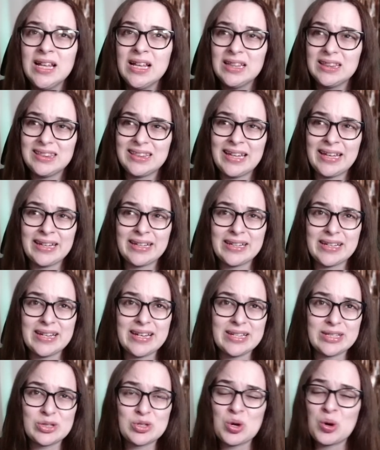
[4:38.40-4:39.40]
like
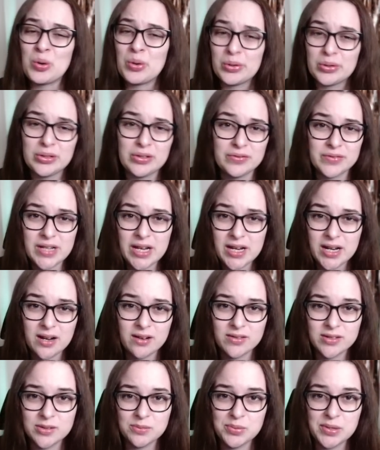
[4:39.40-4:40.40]
a total of 10
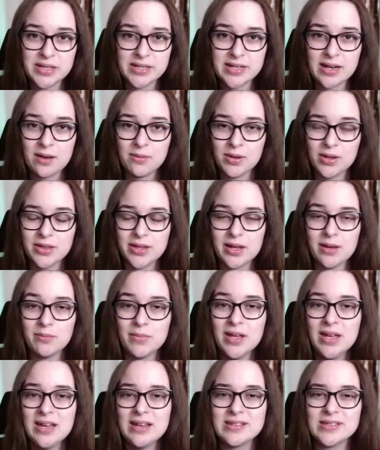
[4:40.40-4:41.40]
hours of playtime on them,
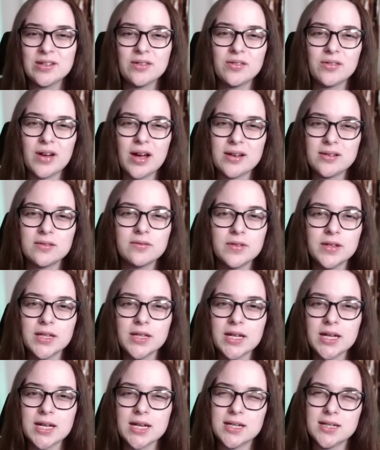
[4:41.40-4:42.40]
so I don't feel
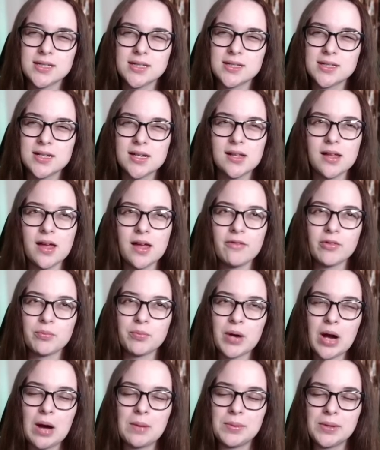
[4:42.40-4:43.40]
like I still have a
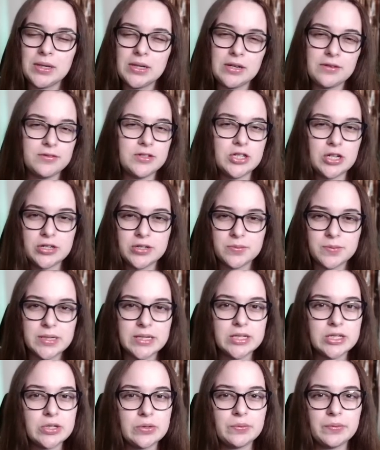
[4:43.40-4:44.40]
proper enough
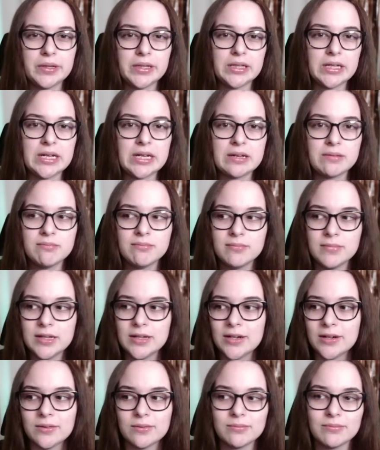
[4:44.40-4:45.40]
judgment to really, you
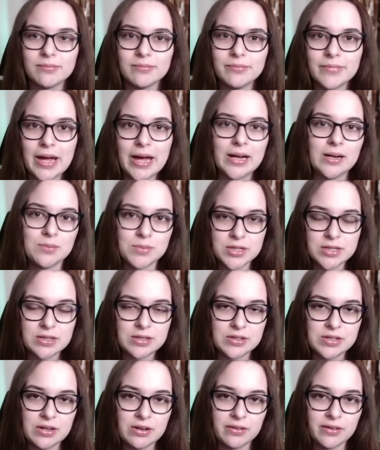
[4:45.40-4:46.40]
know, add them to the
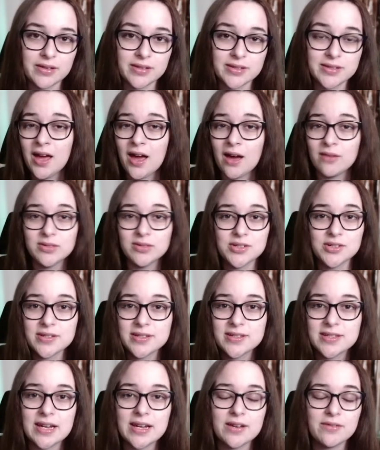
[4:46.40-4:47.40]
tier list. I would
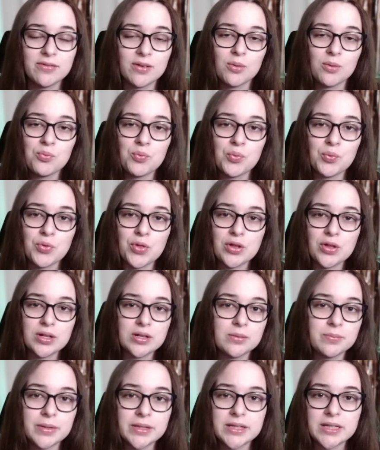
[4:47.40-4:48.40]
just say from the
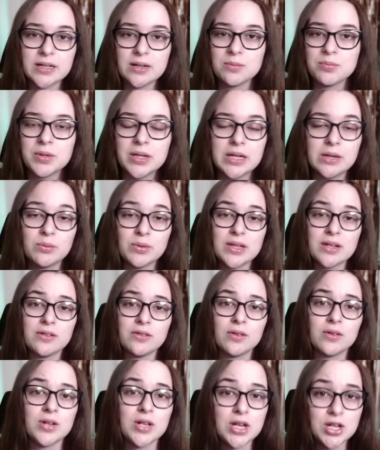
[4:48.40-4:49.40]
little bit that I played when they
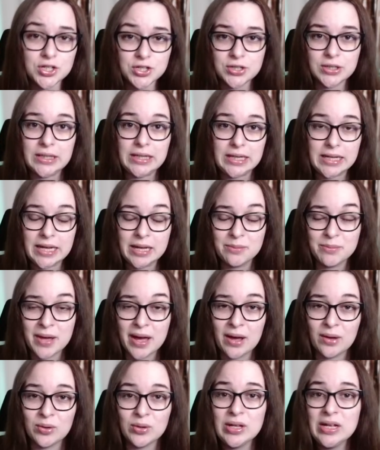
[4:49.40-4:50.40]
initially came
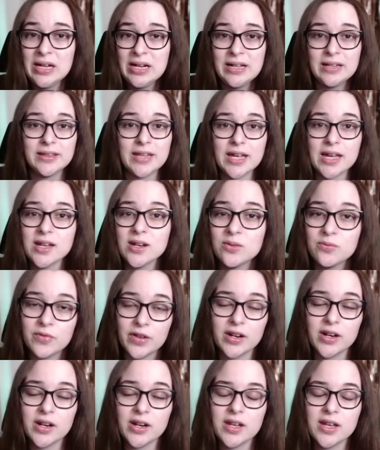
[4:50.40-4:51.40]
out, they had a
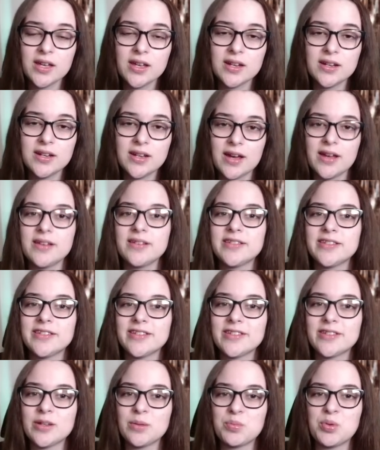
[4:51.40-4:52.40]
very nice
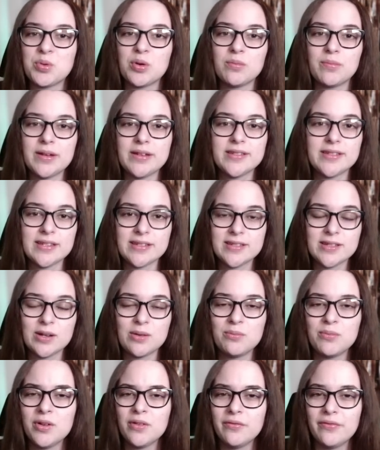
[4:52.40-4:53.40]
support-based
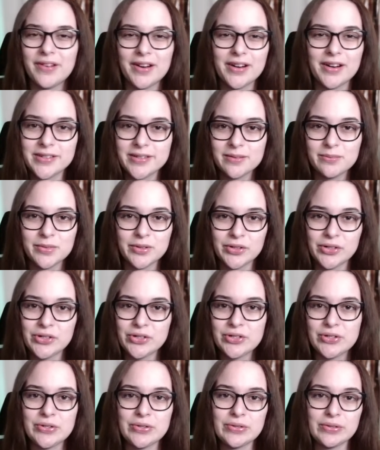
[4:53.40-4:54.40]
system, very similar
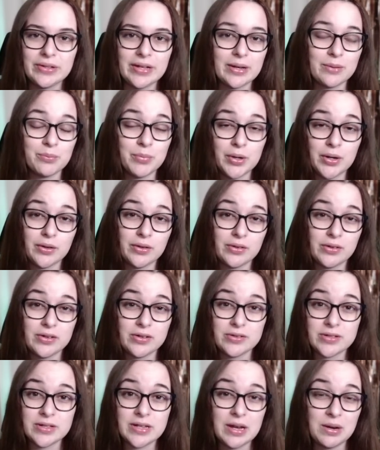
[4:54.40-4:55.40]
to like
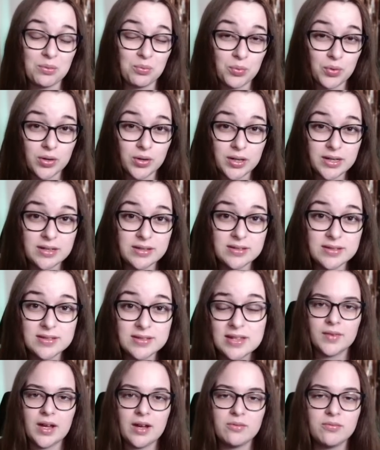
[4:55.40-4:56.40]
Burglars and
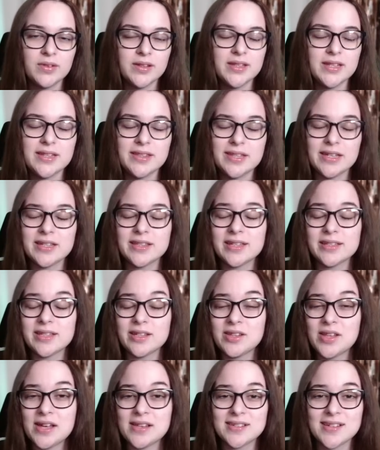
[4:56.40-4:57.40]
Wardens. I really think that the
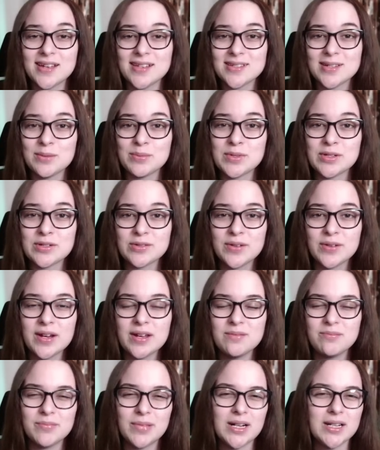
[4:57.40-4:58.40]
class concept is
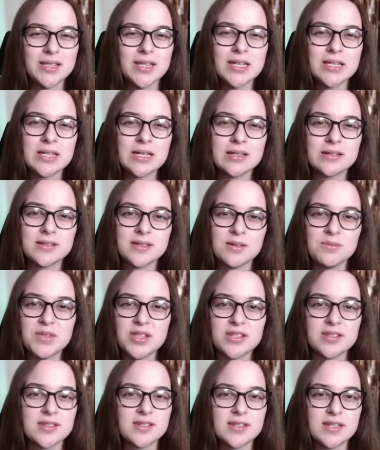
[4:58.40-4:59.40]
great, but I think that some of
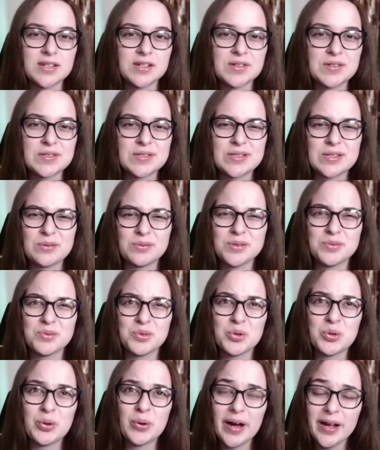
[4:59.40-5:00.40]
the skills, there were
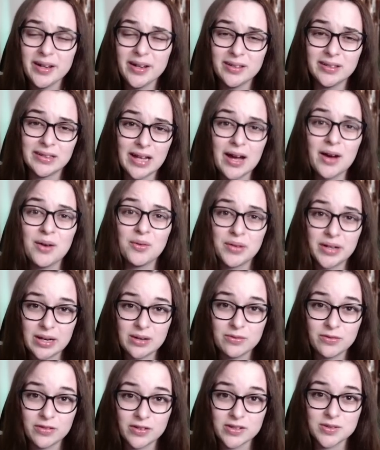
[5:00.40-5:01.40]
quite a lot when
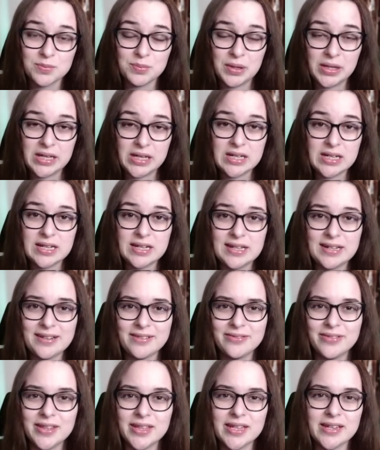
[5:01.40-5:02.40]
I first played it, and I
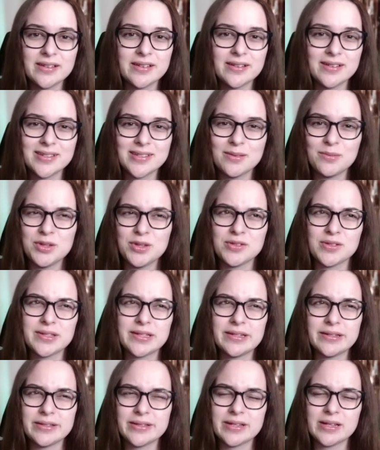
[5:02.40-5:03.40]
feel like some of those
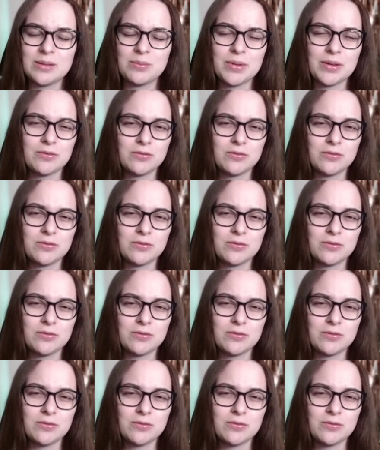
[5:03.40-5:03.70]
skills could have been